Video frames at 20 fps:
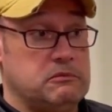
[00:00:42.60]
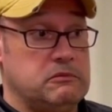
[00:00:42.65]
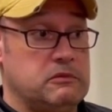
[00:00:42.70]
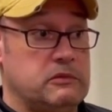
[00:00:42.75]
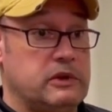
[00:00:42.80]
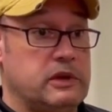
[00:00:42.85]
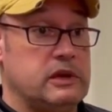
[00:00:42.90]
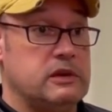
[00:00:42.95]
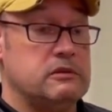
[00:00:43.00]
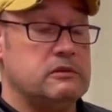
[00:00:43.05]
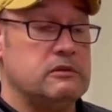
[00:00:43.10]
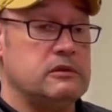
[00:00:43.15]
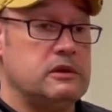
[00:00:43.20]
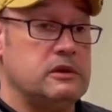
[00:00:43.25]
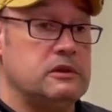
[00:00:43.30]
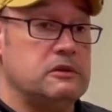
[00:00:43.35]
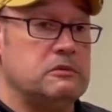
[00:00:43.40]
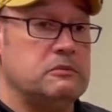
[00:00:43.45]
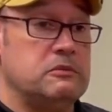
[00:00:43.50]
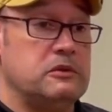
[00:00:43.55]
Then
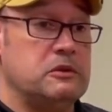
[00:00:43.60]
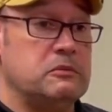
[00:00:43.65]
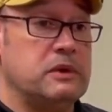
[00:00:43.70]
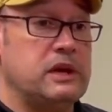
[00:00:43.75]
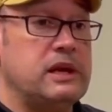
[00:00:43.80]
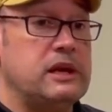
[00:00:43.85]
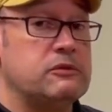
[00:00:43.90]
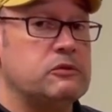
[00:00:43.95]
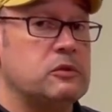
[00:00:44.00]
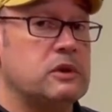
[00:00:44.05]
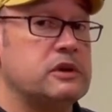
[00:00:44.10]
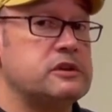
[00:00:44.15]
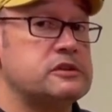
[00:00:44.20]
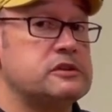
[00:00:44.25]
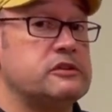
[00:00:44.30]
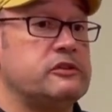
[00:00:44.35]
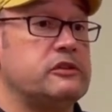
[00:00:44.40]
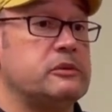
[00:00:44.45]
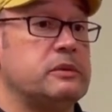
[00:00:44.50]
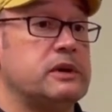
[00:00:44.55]
you may have
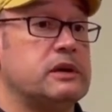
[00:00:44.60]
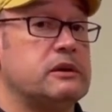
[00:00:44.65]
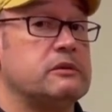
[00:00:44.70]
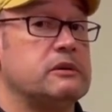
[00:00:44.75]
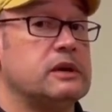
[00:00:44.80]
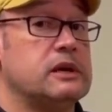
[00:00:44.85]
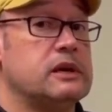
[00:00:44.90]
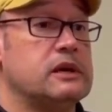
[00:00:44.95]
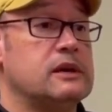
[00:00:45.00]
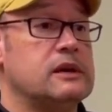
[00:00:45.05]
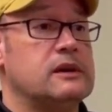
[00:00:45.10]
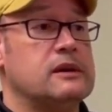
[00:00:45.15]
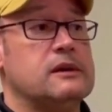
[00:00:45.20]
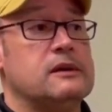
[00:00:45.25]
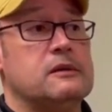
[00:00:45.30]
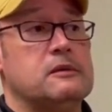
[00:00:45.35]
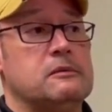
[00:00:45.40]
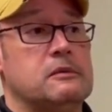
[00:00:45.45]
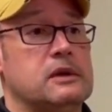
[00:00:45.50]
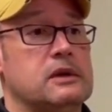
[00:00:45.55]
questions about,
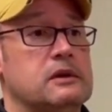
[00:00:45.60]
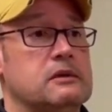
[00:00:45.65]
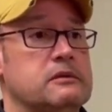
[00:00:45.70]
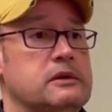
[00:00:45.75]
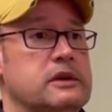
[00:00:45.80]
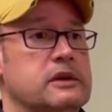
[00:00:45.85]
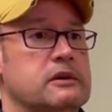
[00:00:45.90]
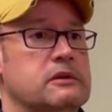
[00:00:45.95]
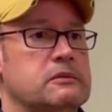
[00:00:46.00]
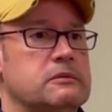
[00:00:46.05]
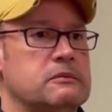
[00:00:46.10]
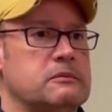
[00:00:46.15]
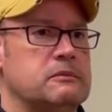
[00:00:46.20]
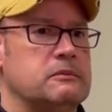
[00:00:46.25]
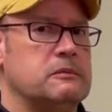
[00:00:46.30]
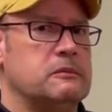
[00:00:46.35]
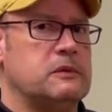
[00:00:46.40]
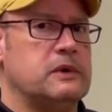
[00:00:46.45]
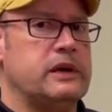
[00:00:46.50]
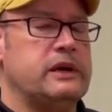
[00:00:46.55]
well,
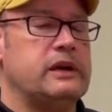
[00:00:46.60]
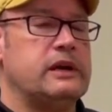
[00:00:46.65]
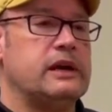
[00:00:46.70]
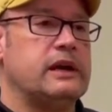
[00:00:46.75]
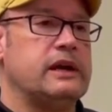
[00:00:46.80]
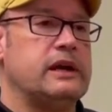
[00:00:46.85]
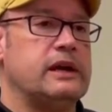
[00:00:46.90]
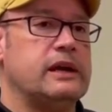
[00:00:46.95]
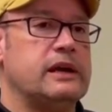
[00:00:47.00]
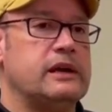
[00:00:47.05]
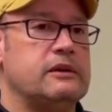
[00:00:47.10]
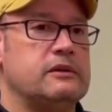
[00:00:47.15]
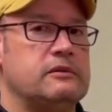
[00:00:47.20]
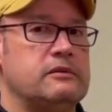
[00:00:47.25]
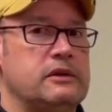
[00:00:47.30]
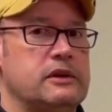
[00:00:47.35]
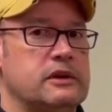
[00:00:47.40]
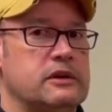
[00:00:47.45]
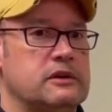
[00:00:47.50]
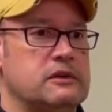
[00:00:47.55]
why did I get,
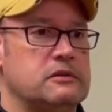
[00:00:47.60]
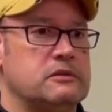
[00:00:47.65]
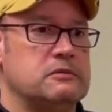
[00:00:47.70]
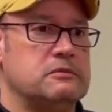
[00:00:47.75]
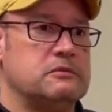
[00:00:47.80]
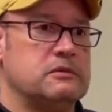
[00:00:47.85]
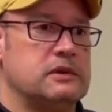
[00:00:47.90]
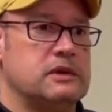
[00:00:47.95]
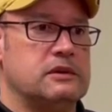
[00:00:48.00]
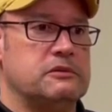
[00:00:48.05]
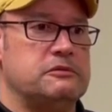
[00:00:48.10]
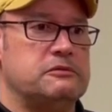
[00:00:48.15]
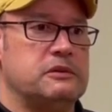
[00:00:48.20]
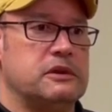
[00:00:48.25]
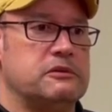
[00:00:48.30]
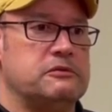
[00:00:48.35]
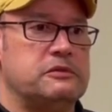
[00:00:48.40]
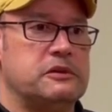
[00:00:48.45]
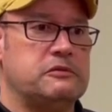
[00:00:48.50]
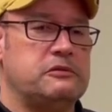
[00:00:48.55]

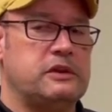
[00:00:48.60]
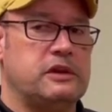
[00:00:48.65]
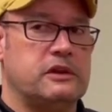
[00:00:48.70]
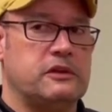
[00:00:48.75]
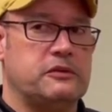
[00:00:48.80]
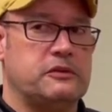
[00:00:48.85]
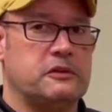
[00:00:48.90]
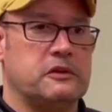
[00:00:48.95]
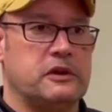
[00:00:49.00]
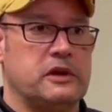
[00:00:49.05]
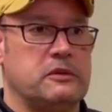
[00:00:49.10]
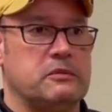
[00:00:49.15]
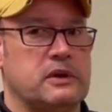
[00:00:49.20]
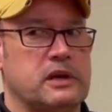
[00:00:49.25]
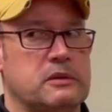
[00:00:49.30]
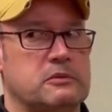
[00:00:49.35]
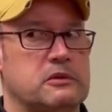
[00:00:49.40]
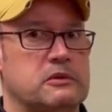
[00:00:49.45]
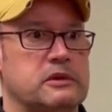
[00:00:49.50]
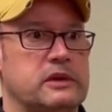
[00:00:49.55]
a 50 and a 30,
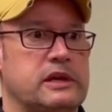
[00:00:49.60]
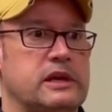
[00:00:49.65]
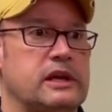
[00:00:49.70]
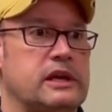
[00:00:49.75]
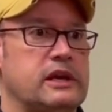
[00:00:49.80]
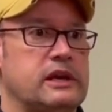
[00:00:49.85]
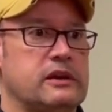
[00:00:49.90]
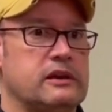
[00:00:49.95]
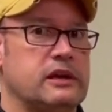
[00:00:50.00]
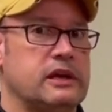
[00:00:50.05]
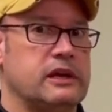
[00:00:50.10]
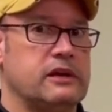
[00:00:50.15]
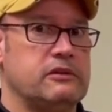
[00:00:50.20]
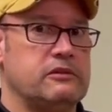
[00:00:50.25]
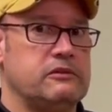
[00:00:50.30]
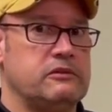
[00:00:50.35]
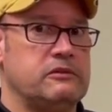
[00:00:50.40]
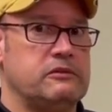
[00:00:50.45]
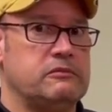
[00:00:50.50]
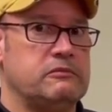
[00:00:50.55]
but I'm only getting like
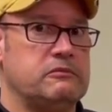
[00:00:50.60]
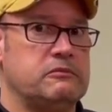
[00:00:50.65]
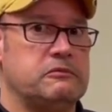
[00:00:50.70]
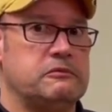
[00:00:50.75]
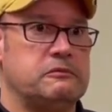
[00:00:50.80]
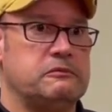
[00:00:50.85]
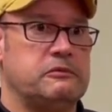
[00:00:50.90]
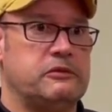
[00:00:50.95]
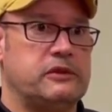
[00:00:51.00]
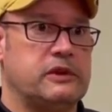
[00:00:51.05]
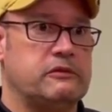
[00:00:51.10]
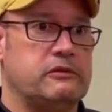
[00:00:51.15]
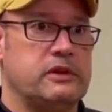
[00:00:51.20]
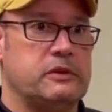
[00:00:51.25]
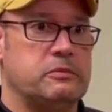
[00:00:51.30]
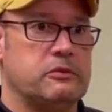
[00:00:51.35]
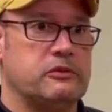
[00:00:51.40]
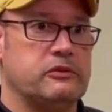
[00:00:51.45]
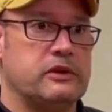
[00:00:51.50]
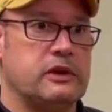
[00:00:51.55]

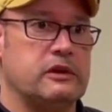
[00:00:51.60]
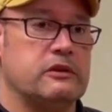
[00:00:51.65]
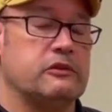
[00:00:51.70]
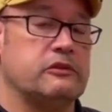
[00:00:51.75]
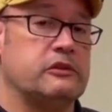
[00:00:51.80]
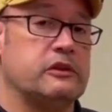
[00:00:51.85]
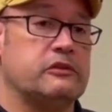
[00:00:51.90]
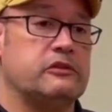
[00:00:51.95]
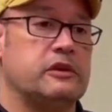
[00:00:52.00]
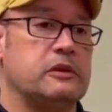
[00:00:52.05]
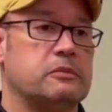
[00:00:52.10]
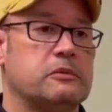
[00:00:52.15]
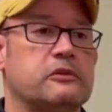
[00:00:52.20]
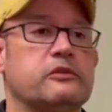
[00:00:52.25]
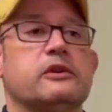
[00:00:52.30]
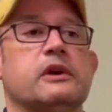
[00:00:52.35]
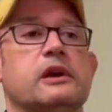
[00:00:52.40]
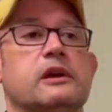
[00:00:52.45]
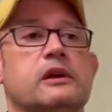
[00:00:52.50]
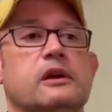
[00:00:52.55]
70% or
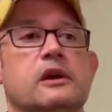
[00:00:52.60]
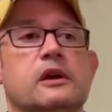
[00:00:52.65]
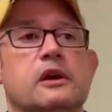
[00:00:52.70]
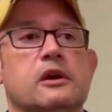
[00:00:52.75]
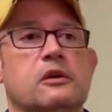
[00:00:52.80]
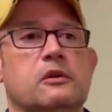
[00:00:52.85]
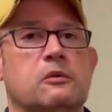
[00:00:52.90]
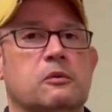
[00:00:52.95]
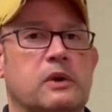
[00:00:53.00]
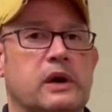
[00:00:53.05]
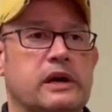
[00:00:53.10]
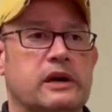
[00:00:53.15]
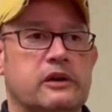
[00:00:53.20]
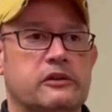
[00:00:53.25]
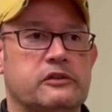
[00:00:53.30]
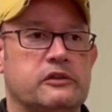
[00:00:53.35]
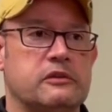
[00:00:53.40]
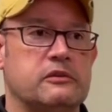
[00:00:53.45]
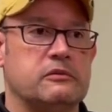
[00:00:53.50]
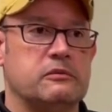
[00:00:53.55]
60%? Why
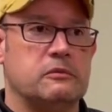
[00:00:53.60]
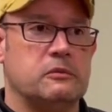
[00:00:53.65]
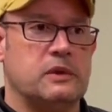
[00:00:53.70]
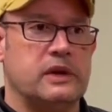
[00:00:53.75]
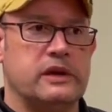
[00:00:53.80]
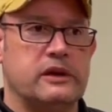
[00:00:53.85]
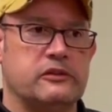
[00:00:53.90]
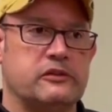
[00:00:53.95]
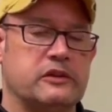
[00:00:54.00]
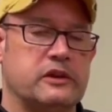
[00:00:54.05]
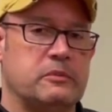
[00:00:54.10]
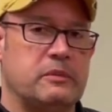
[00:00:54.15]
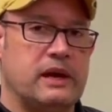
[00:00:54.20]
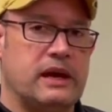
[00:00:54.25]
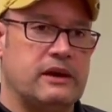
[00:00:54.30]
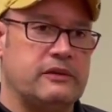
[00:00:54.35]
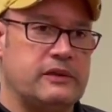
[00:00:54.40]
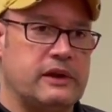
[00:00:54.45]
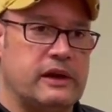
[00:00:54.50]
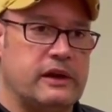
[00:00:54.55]
doesn't the
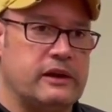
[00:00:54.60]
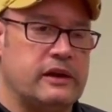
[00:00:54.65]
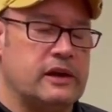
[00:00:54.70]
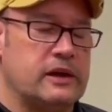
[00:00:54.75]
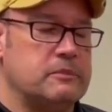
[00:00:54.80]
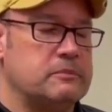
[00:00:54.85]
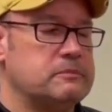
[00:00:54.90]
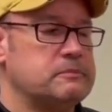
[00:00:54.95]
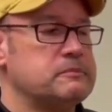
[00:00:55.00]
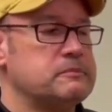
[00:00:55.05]
math add up?